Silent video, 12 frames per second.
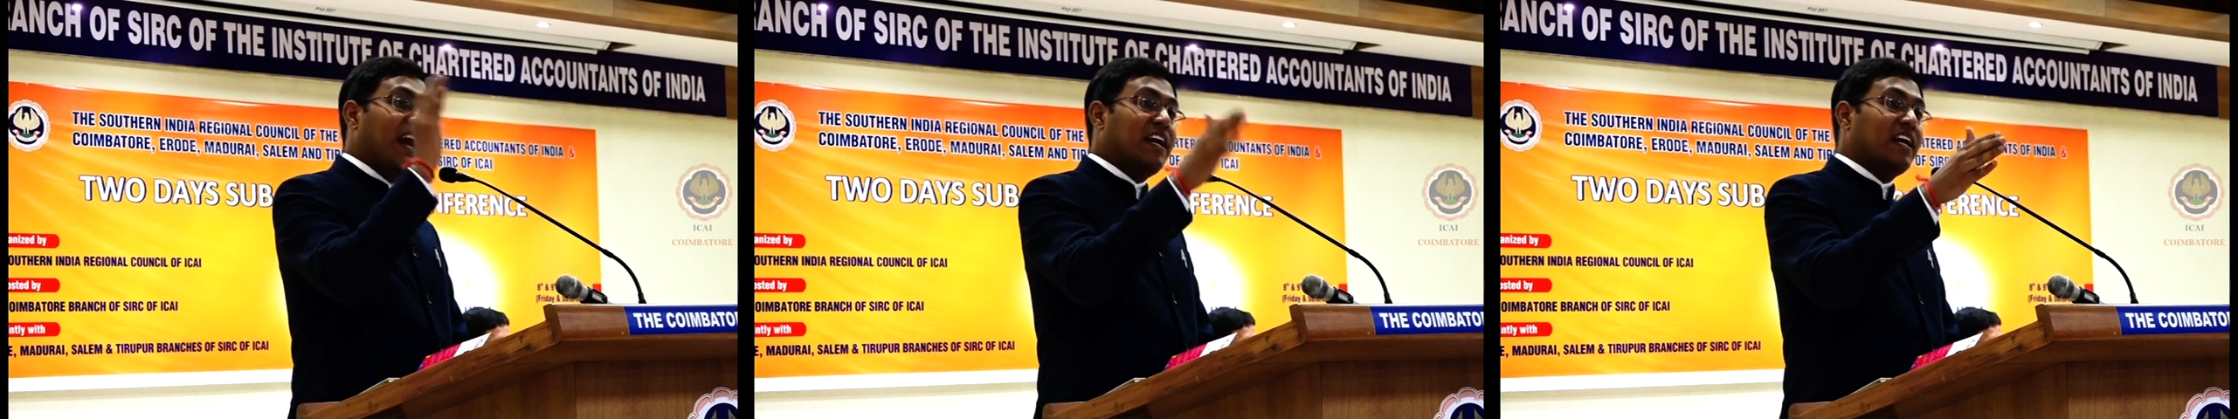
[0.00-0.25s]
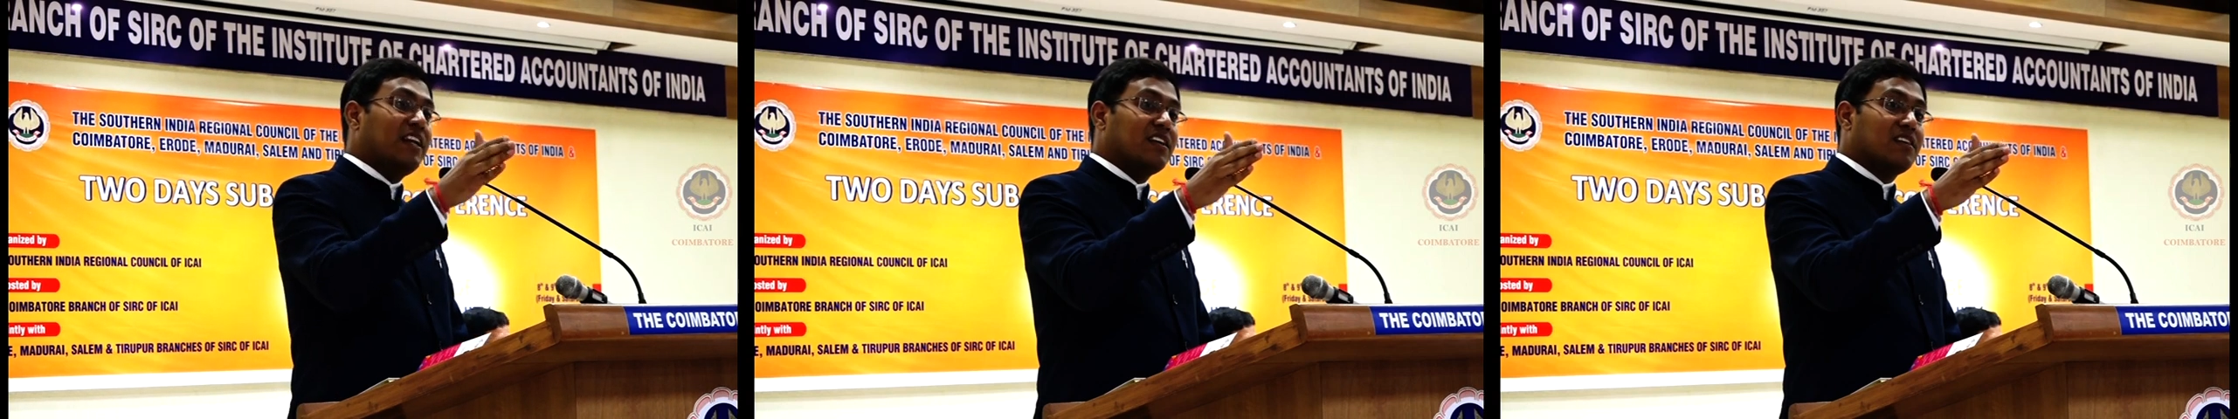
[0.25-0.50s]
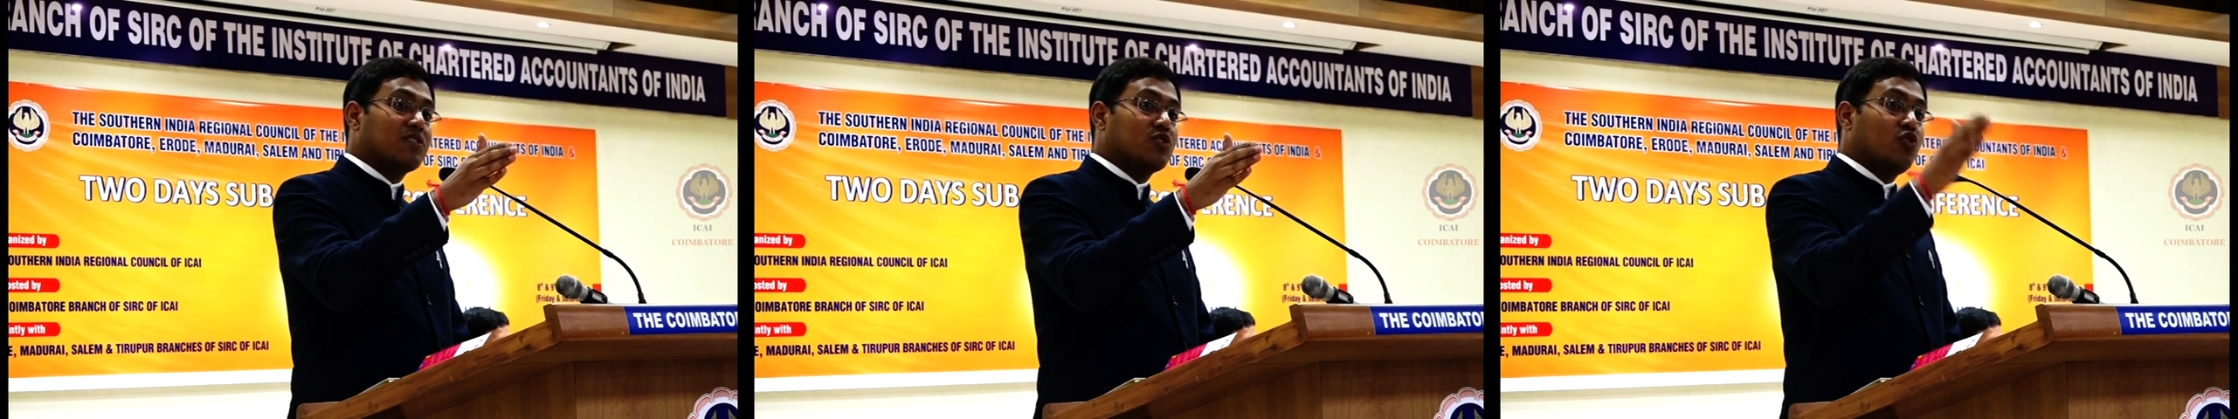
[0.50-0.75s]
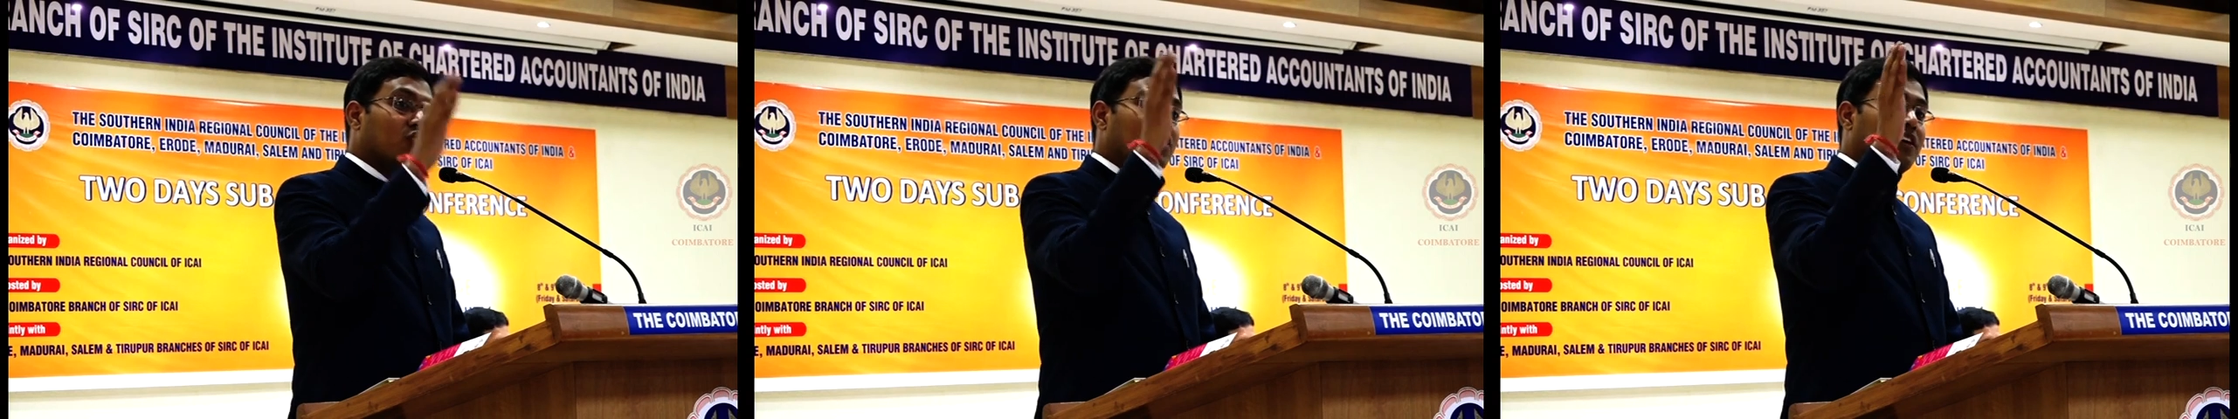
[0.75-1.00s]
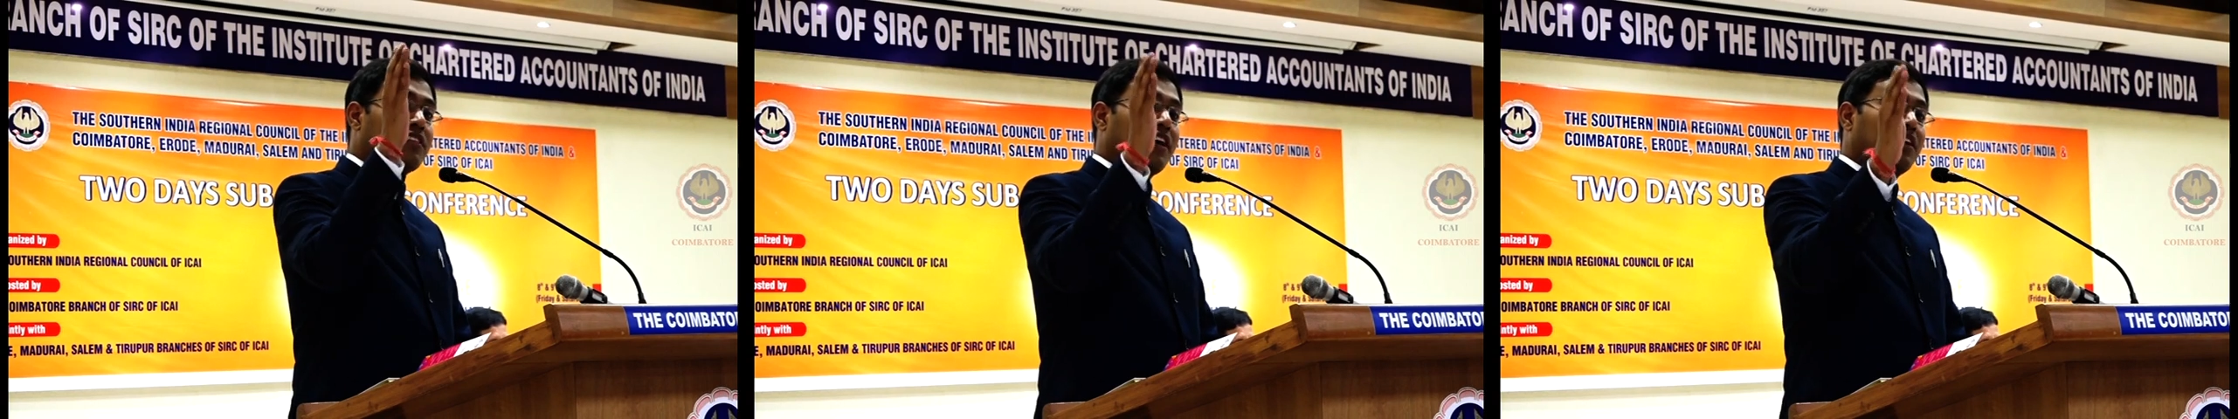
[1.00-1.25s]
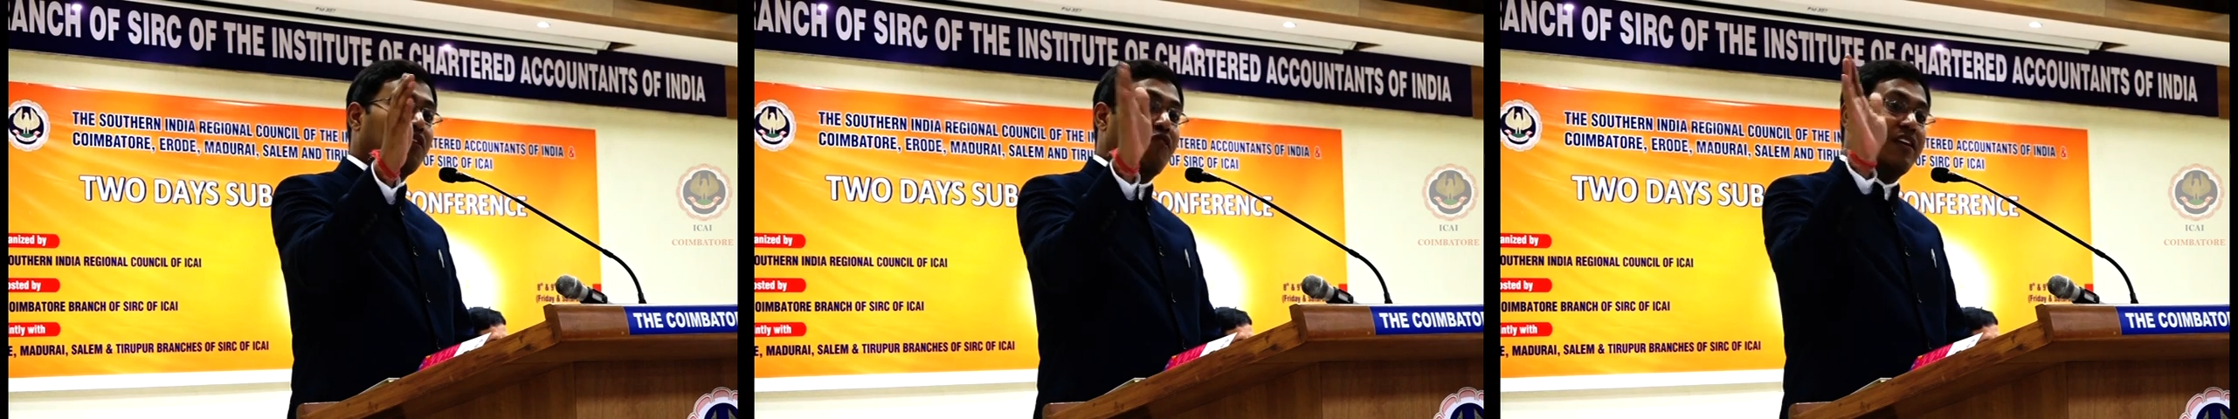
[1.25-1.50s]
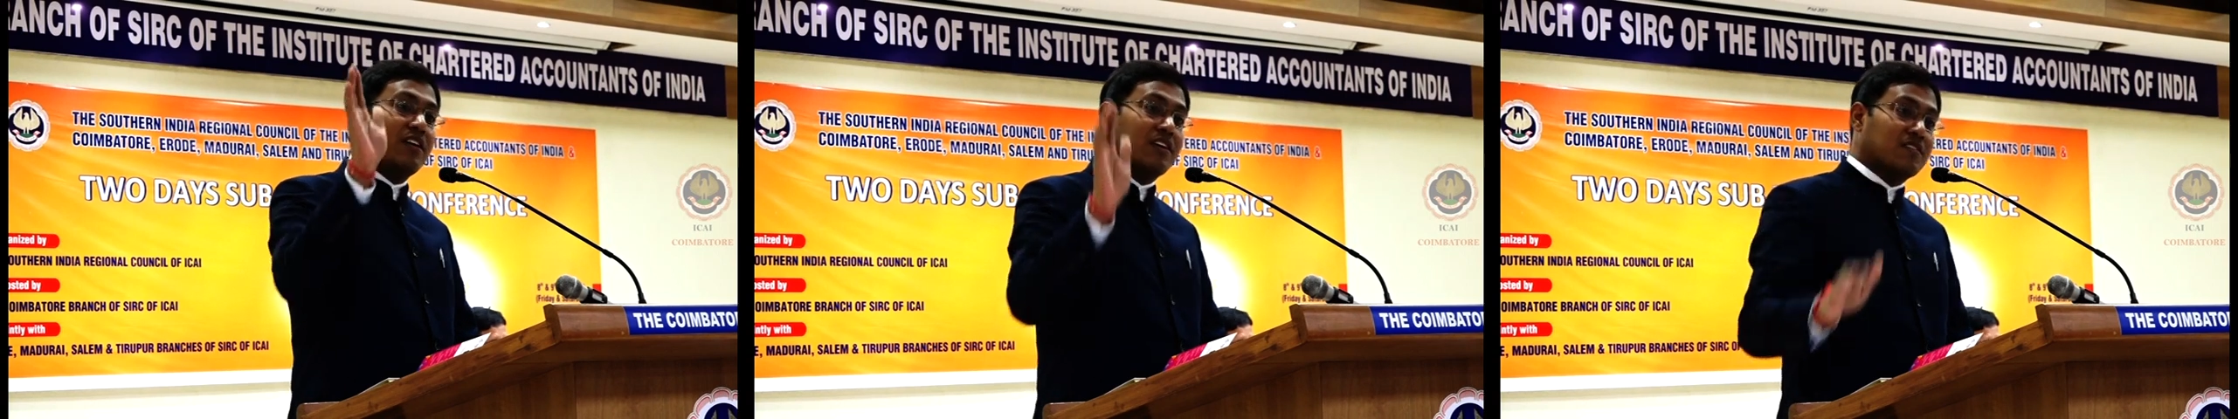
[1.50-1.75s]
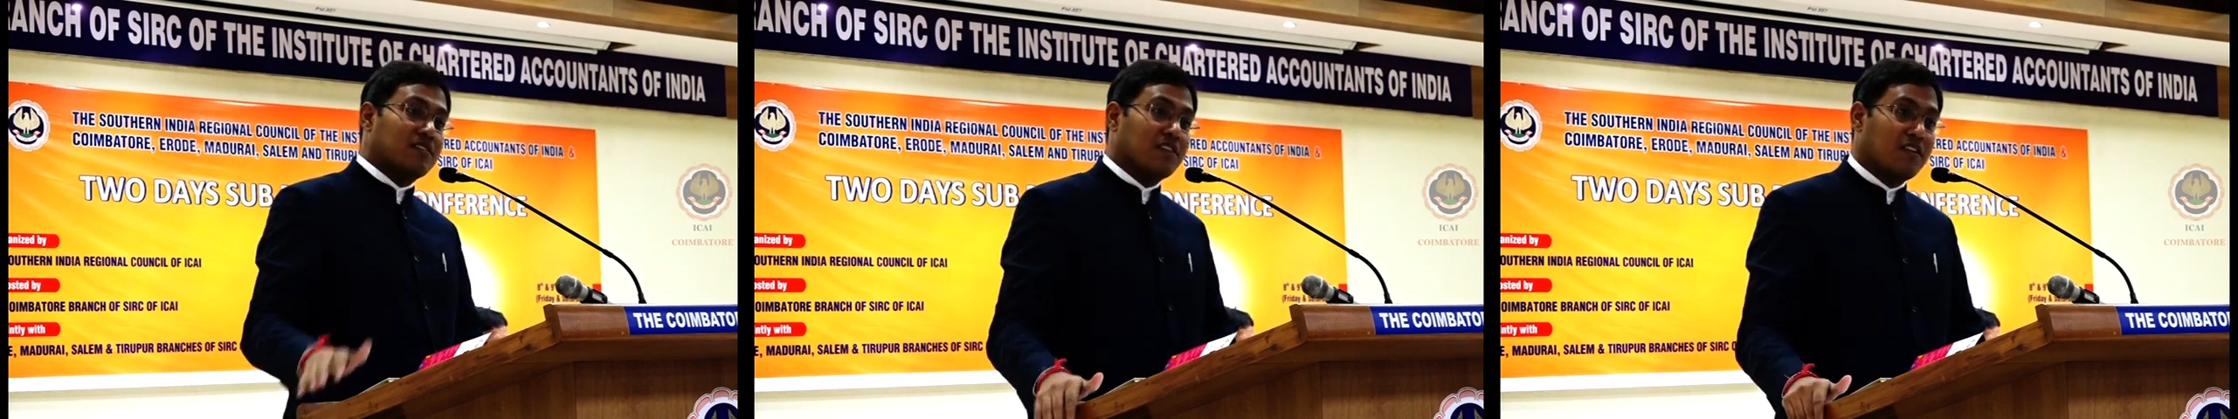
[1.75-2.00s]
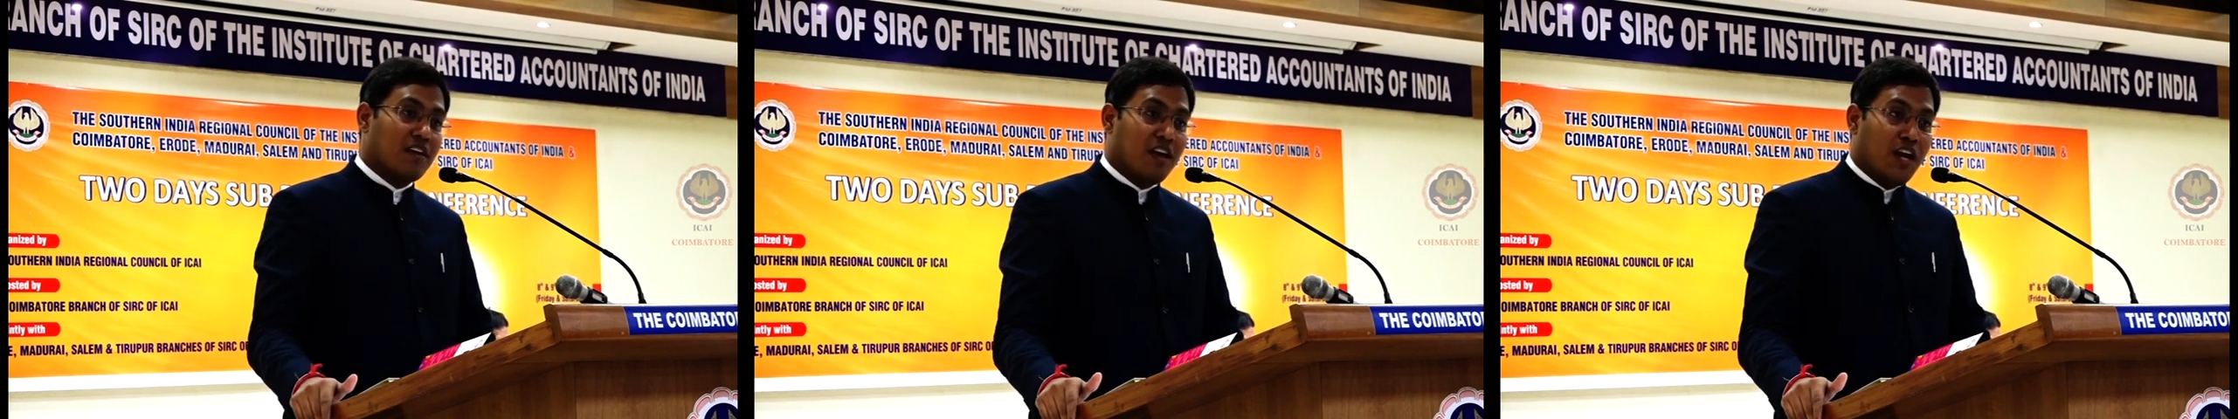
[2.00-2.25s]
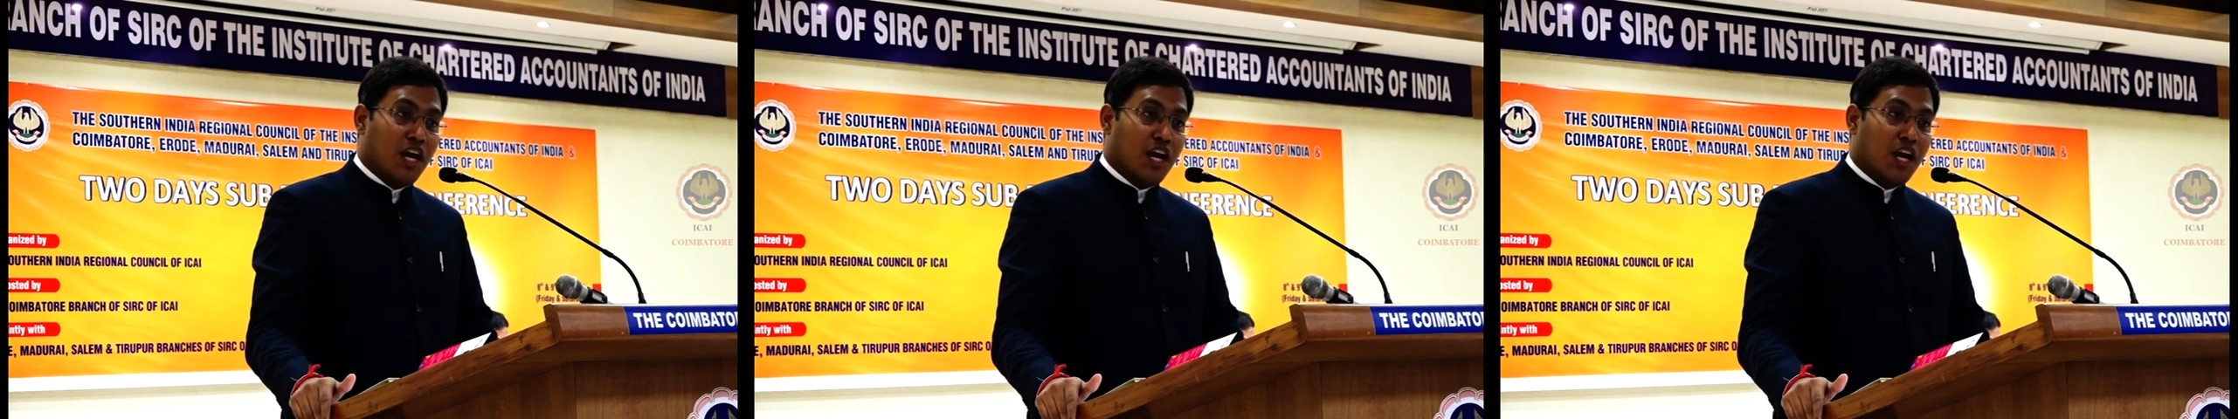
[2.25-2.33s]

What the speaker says: 18 years to 35 years.